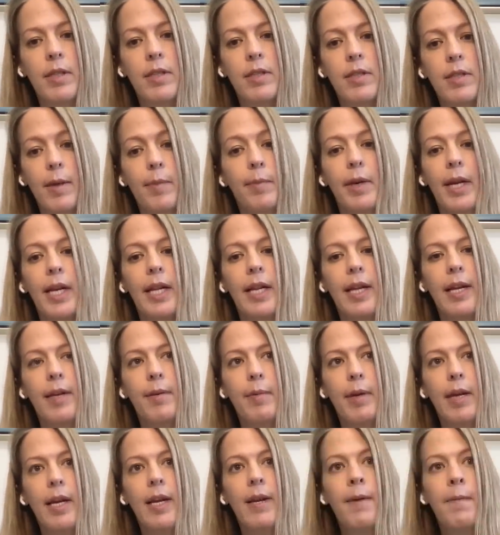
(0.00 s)
somebody like
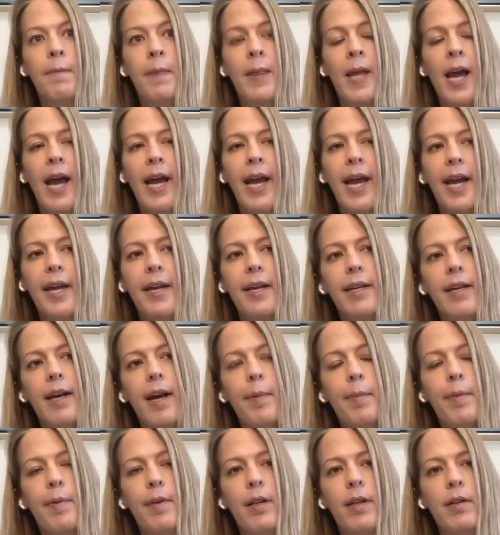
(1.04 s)
me. I had a
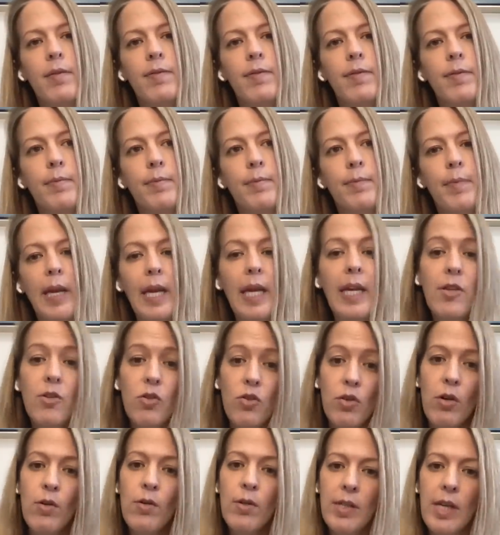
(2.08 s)
couple of mini
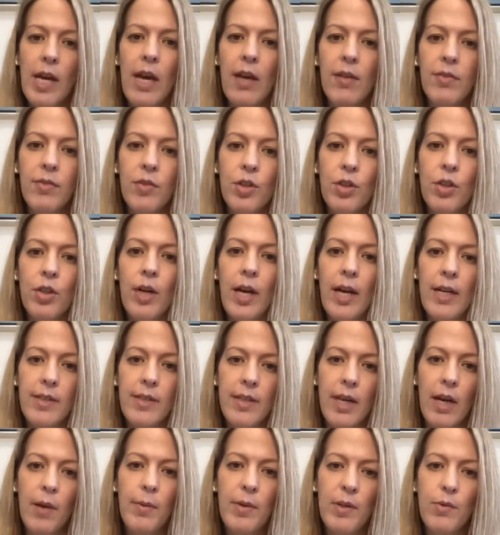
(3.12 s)
strokes after as
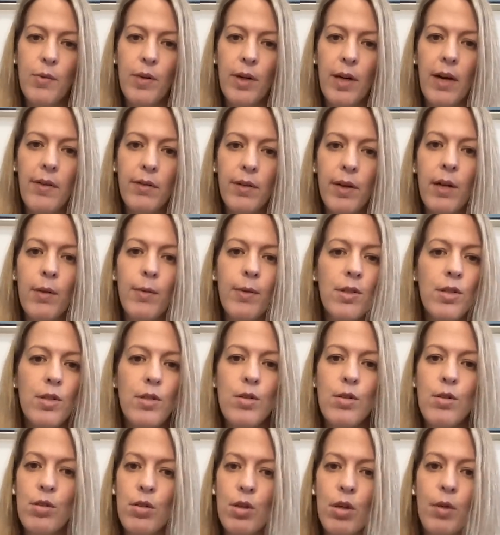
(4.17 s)
I was recovering, which
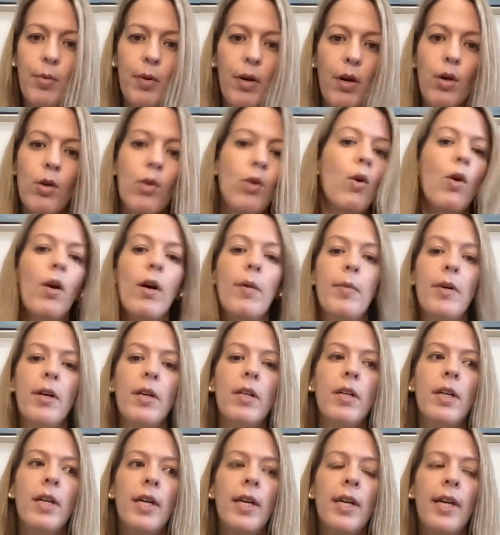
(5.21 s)
is super
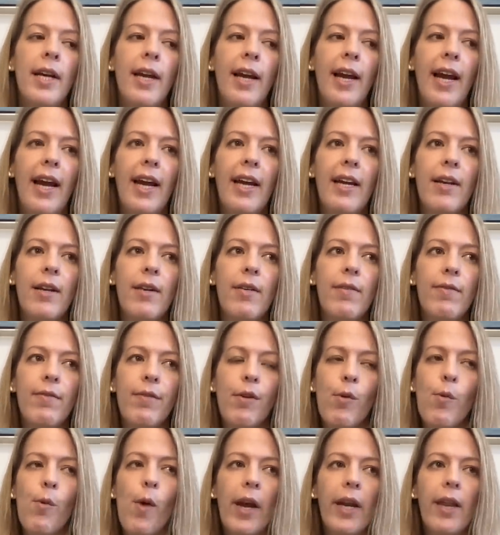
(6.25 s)
normal. And
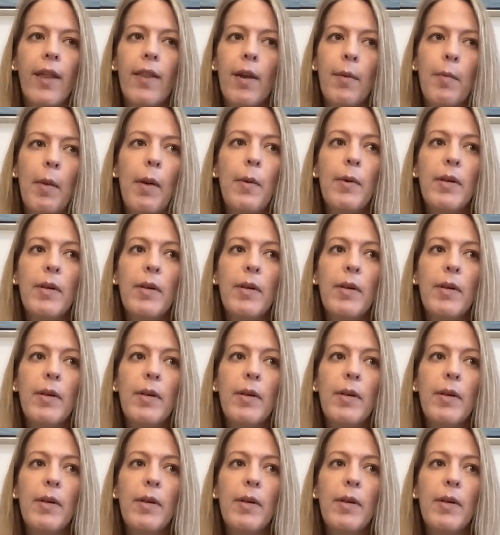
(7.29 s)
for one of them, I